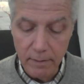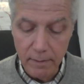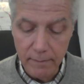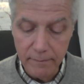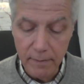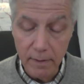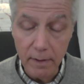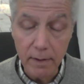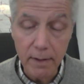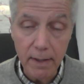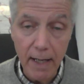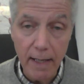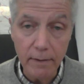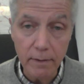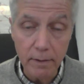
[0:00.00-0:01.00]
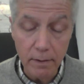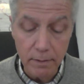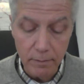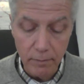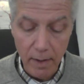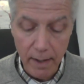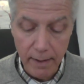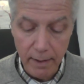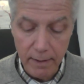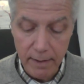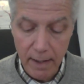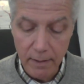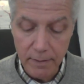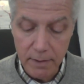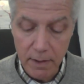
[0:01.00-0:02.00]
of uh, Catlin Underwriting and
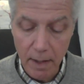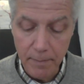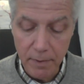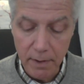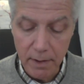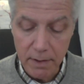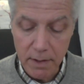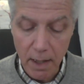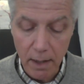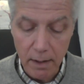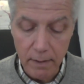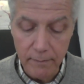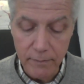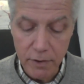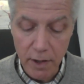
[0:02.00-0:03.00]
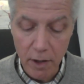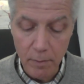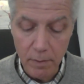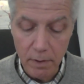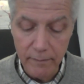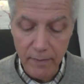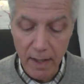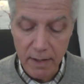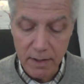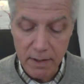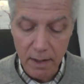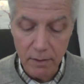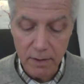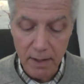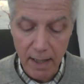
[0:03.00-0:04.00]
now the deputy executive chairman of
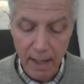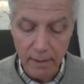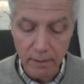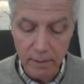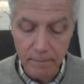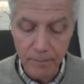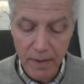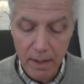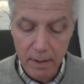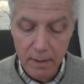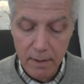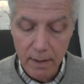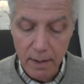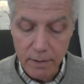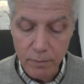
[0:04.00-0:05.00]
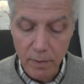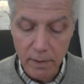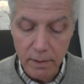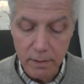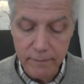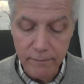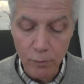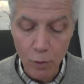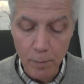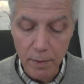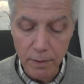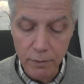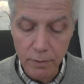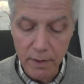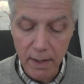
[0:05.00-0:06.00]
XL Catlin, as well as former
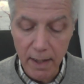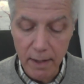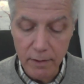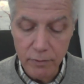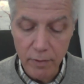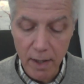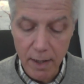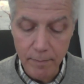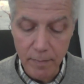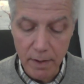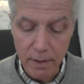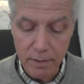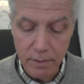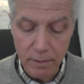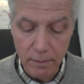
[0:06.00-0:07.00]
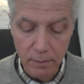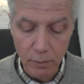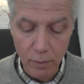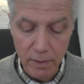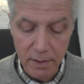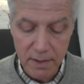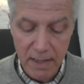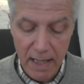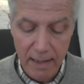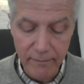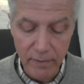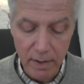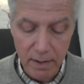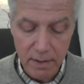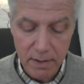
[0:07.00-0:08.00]
UK Trade Minister Lord
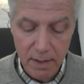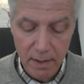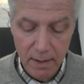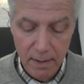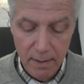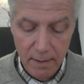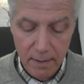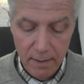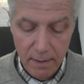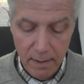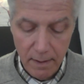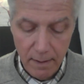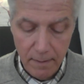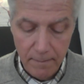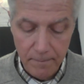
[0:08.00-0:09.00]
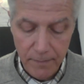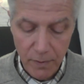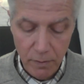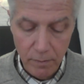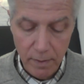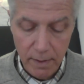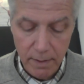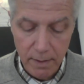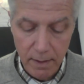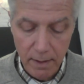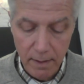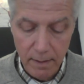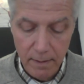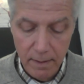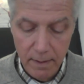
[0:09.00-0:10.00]
Davies, um, who in
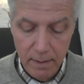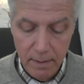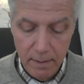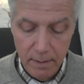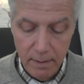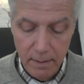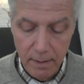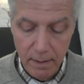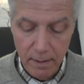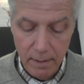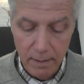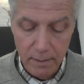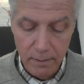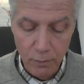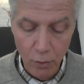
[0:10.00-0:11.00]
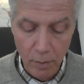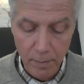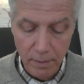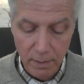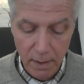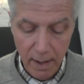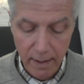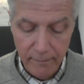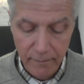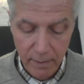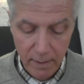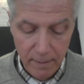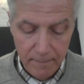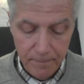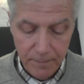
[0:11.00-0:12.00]
uh, uh, normal life
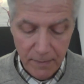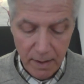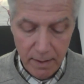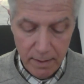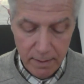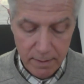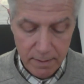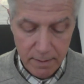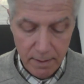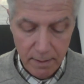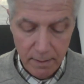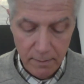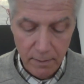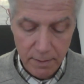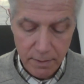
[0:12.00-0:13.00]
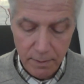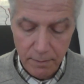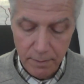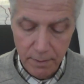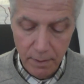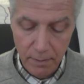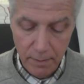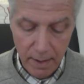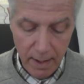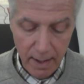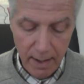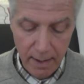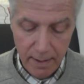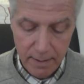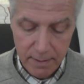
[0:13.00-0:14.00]
is uh, also known
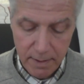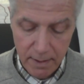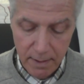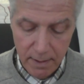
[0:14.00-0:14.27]
as